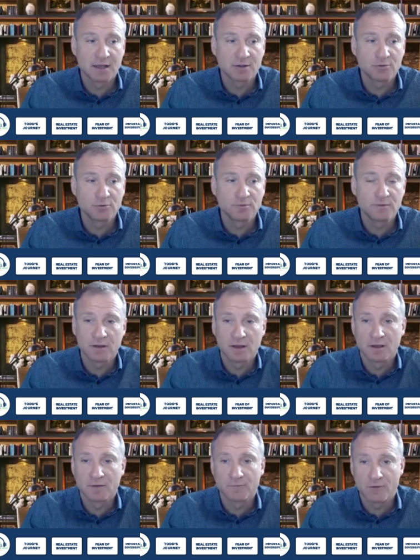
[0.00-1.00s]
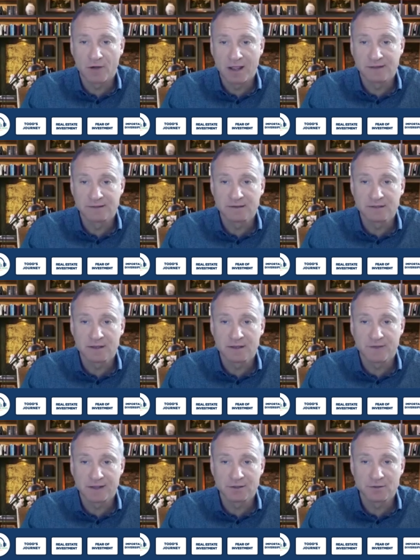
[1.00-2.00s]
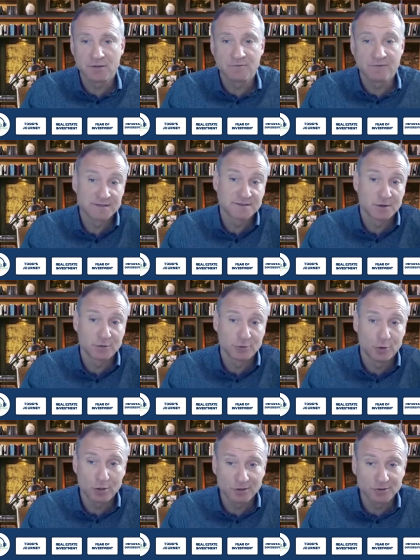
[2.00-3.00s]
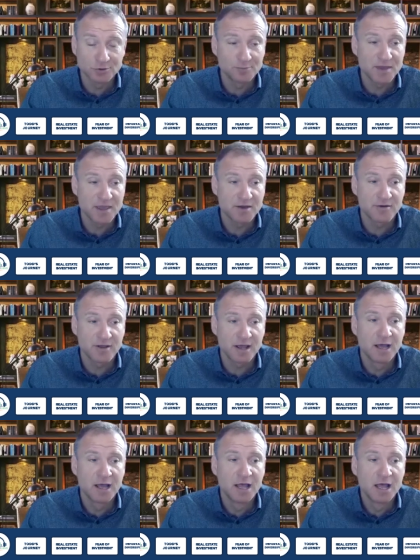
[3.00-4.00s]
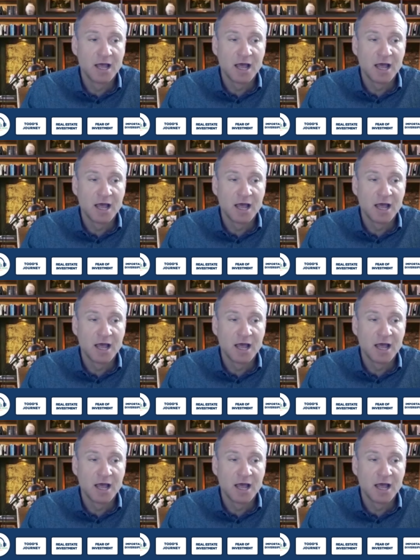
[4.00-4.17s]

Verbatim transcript: a good uh, friend and fellow investor local to Bay Area